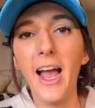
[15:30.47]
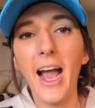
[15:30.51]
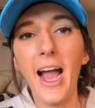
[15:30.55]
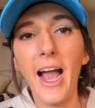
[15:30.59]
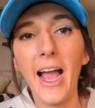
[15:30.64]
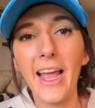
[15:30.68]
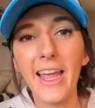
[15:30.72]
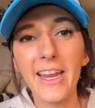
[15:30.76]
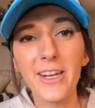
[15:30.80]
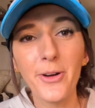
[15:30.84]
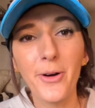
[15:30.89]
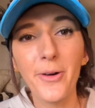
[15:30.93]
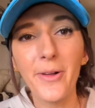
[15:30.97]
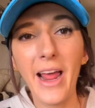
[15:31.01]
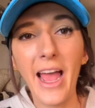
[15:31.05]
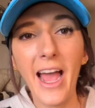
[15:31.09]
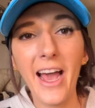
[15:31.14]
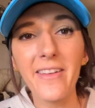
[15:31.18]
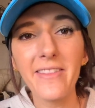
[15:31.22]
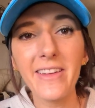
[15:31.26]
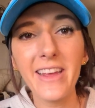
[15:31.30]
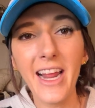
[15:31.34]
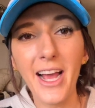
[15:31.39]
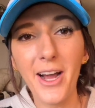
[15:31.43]
I don't
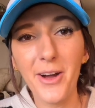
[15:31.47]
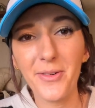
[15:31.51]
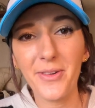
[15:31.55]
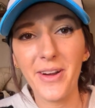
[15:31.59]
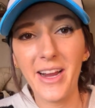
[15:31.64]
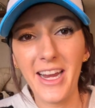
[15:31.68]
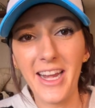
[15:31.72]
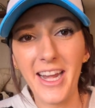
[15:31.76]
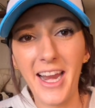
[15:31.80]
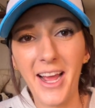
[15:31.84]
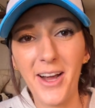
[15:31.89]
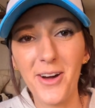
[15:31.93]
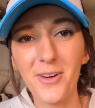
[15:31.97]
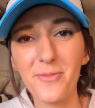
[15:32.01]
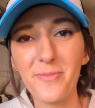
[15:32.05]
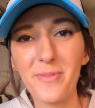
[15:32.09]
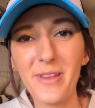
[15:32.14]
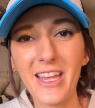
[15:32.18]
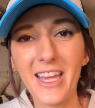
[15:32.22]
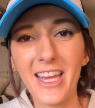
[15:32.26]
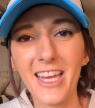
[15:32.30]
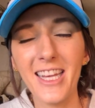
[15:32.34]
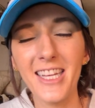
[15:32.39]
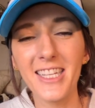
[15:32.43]
have it out right now
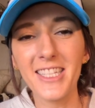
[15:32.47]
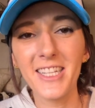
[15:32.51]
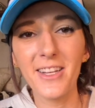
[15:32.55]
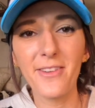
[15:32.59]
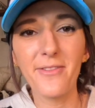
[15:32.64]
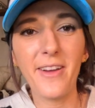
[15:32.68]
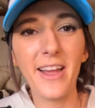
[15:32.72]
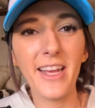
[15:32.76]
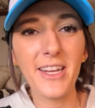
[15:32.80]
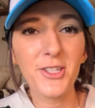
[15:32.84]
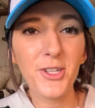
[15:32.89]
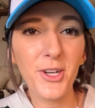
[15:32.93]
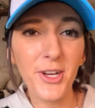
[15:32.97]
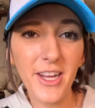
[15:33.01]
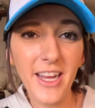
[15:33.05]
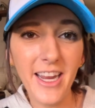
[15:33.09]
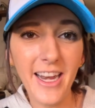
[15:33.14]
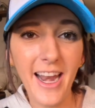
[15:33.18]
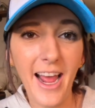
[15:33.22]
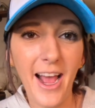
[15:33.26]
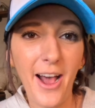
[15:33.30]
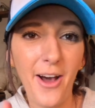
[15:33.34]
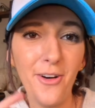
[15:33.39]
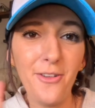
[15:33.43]
because if I took
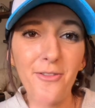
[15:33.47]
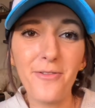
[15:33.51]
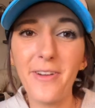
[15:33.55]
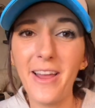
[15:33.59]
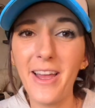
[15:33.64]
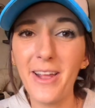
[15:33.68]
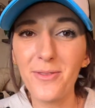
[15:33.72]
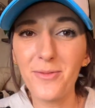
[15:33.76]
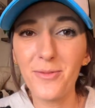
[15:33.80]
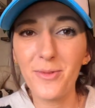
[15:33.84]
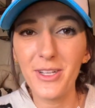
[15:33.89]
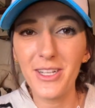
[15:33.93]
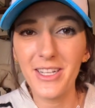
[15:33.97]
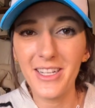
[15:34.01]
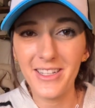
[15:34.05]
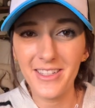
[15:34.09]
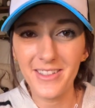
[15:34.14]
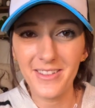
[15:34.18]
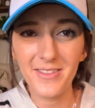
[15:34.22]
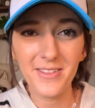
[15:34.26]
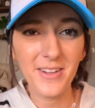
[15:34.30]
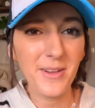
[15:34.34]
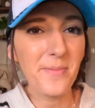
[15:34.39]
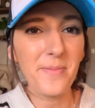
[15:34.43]
it out, Fen would
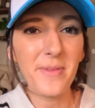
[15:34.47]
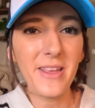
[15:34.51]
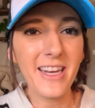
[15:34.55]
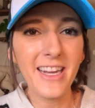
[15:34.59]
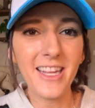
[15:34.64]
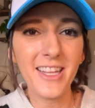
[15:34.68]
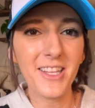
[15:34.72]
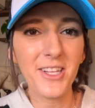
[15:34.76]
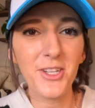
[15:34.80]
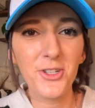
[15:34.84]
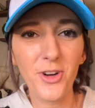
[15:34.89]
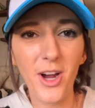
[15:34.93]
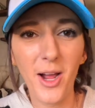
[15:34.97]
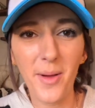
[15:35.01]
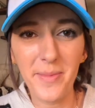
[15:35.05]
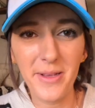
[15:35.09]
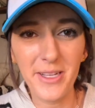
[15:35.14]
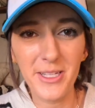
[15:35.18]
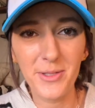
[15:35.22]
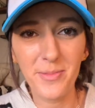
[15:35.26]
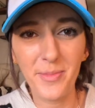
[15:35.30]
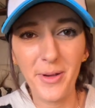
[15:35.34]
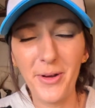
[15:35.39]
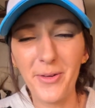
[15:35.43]
immediately drop
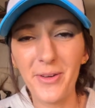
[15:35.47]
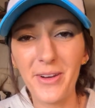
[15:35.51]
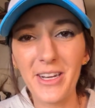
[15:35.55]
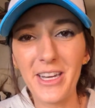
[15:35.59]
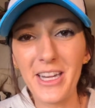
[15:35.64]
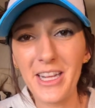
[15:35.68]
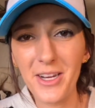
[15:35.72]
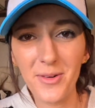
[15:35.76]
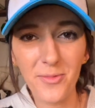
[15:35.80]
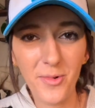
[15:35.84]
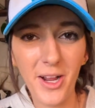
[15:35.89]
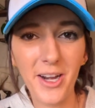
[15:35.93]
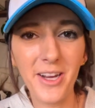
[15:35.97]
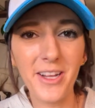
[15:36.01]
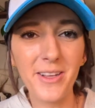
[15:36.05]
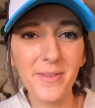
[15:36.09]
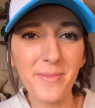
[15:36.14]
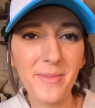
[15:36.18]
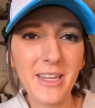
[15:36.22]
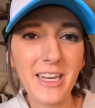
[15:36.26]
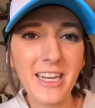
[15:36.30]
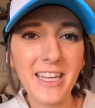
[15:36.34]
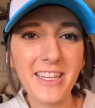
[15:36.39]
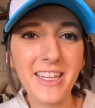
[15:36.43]
his bone and he'd want to
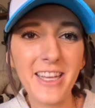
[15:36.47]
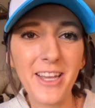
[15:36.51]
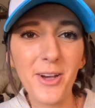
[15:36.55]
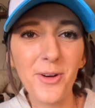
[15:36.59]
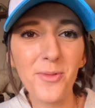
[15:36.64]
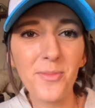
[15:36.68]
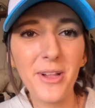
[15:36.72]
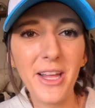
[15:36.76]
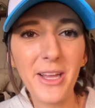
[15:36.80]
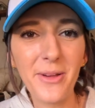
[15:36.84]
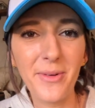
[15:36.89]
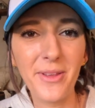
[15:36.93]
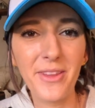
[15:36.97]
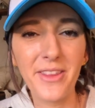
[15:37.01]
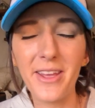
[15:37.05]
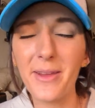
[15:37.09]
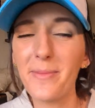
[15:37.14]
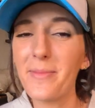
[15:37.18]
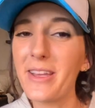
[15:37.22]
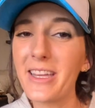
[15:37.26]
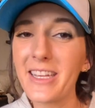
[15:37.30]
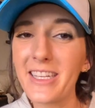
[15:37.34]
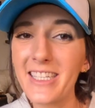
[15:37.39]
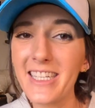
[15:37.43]
immediately go play with
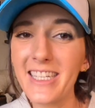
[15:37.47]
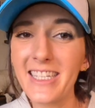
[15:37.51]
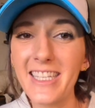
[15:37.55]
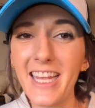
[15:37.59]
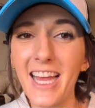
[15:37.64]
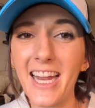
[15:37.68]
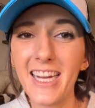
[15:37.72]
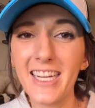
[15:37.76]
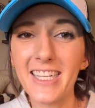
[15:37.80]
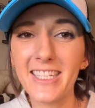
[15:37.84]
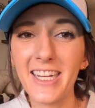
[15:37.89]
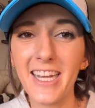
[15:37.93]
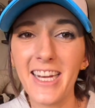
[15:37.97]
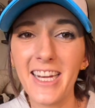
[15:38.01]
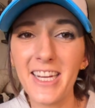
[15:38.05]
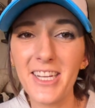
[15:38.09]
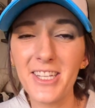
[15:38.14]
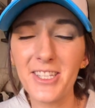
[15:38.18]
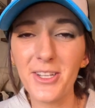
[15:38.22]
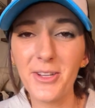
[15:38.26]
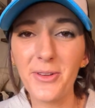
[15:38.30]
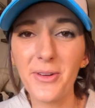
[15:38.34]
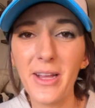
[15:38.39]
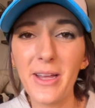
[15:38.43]
it because it's that
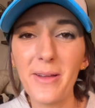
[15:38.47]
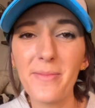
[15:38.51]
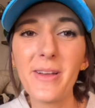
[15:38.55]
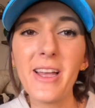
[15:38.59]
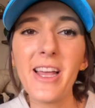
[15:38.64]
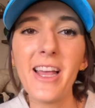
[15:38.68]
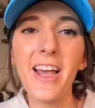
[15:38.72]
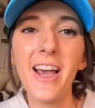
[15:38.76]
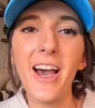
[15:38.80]
exciting to him.